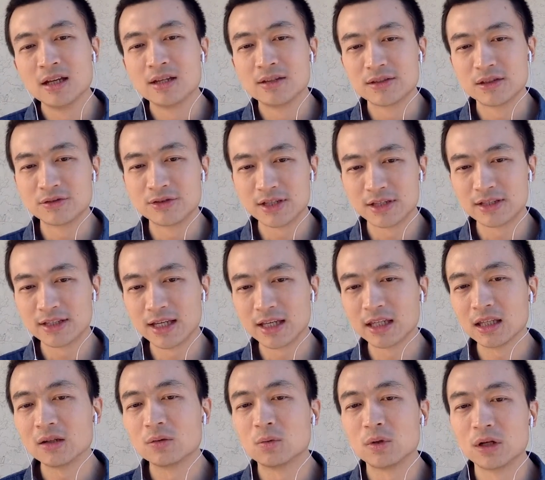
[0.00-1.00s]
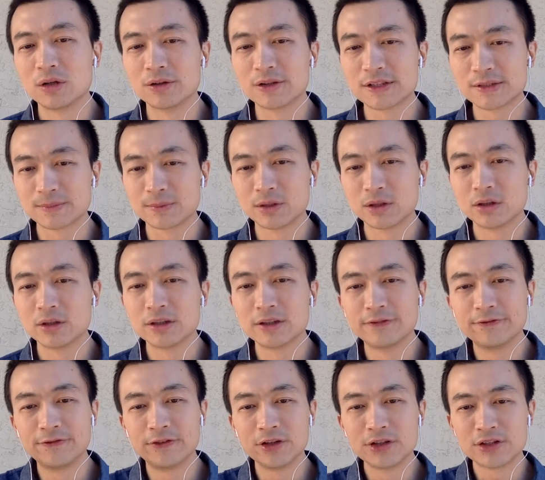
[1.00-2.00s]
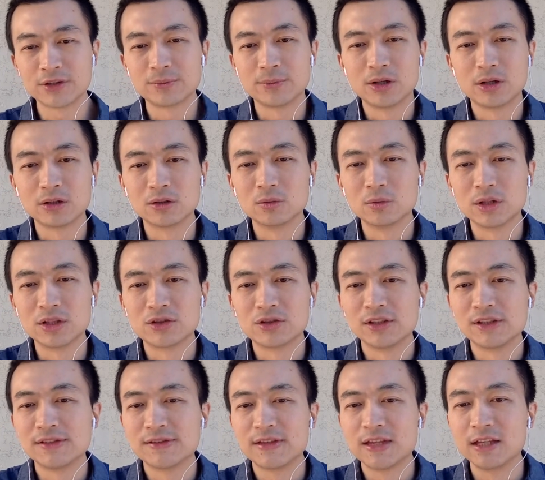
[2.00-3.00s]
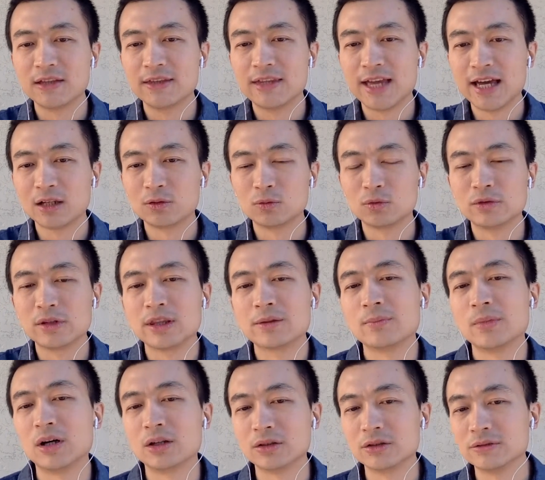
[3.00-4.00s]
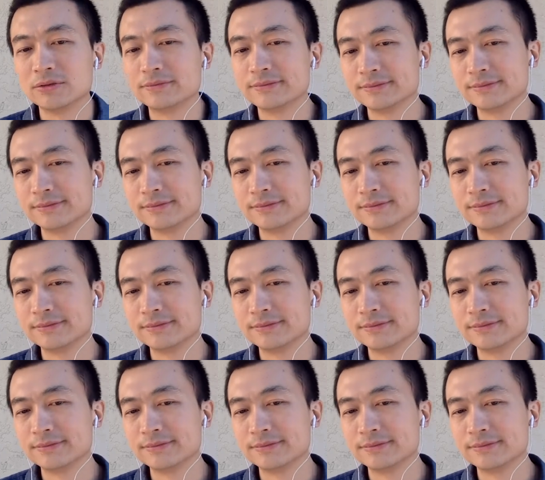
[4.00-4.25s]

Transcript: So today we'll explore the first model, which is the net worth model.